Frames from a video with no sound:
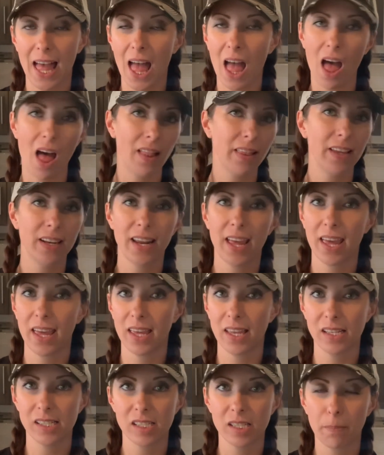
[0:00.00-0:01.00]

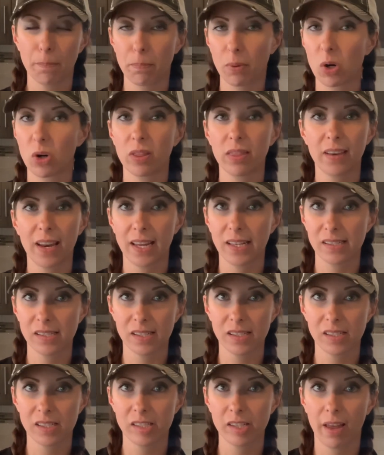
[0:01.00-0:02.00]
holidays and birthdays
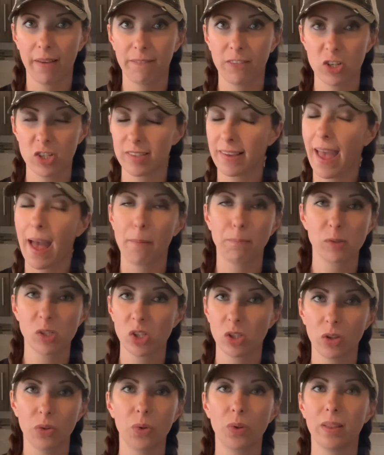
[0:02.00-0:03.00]
and stuff just
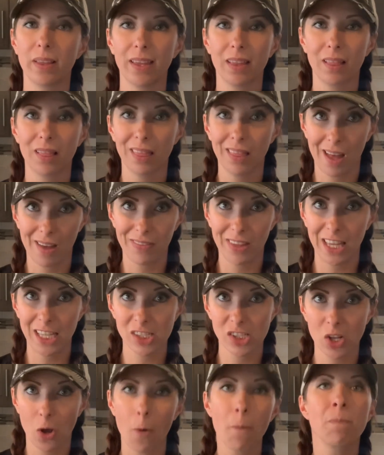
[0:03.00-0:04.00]
absolutely love it.
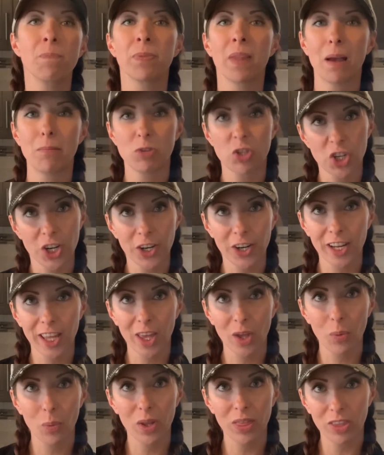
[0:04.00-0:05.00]
So I'm sharing
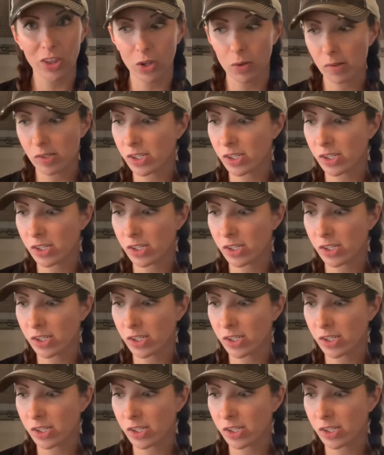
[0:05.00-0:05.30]
it with you.